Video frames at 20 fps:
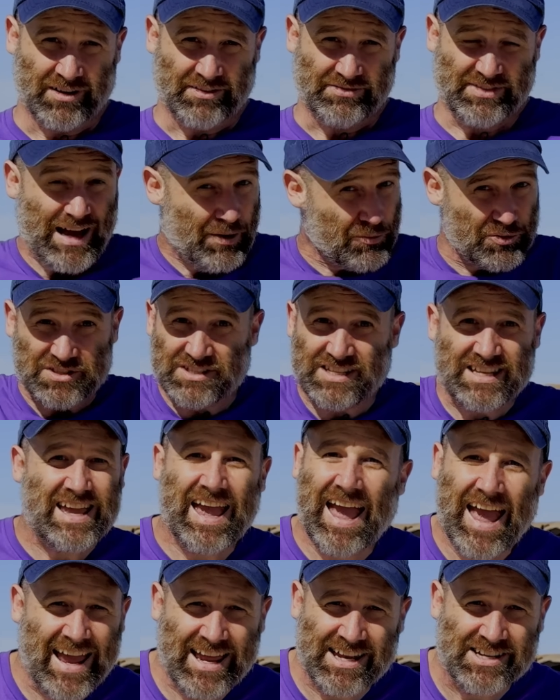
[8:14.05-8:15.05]
that was the
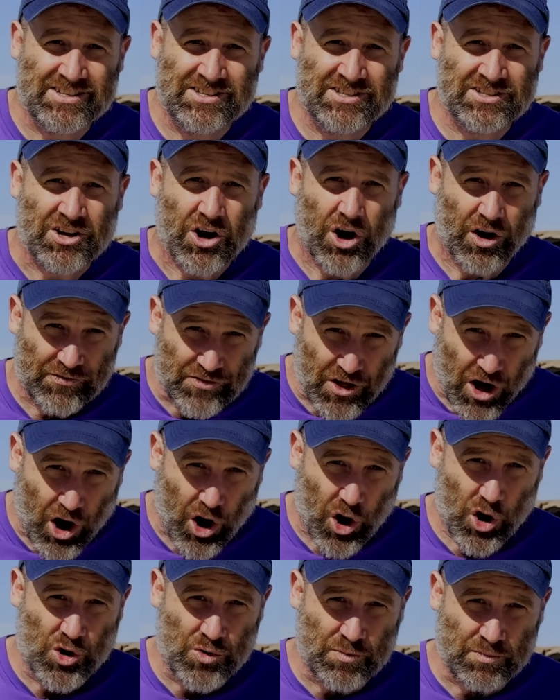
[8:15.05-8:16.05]
end of the
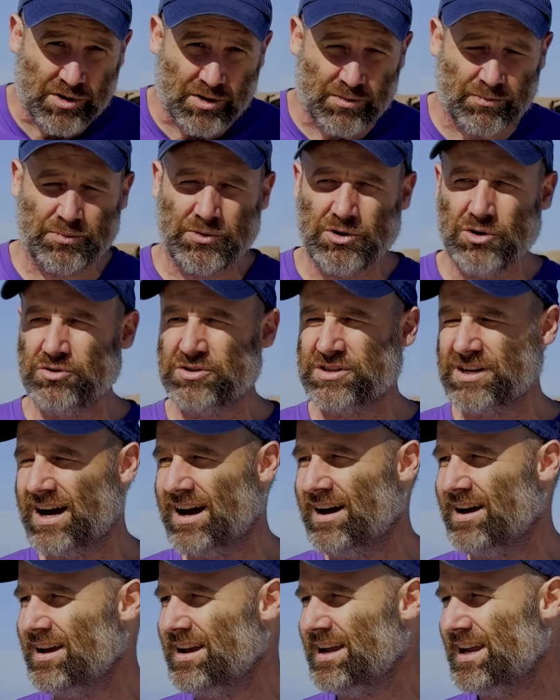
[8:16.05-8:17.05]
home computer
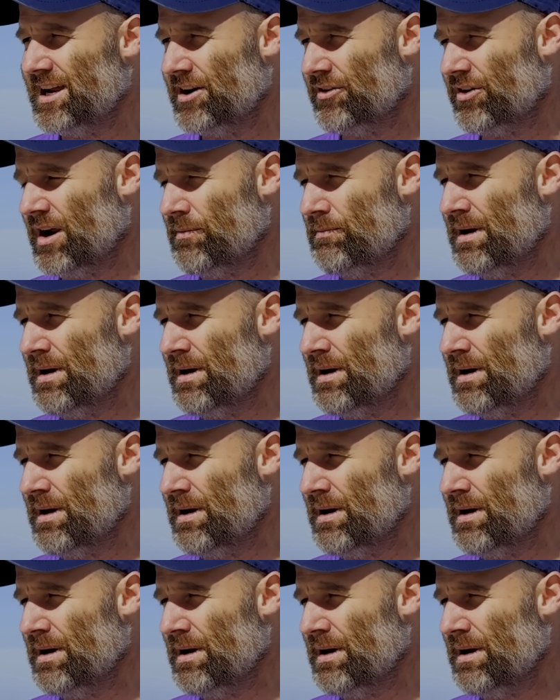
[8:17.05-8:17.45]
era.